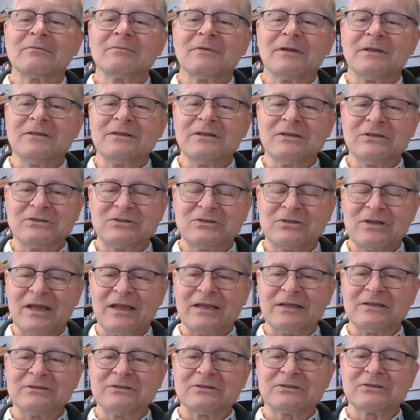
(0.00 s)
in these
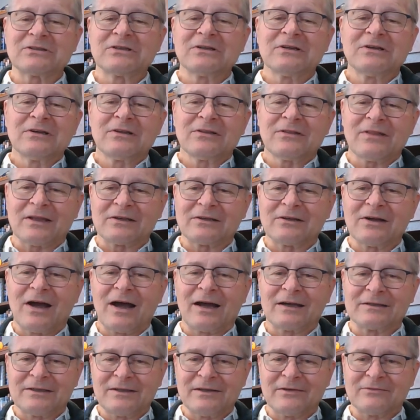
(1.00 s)
days that
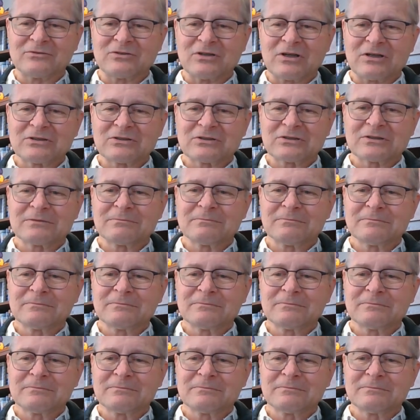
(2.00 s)
God gives us.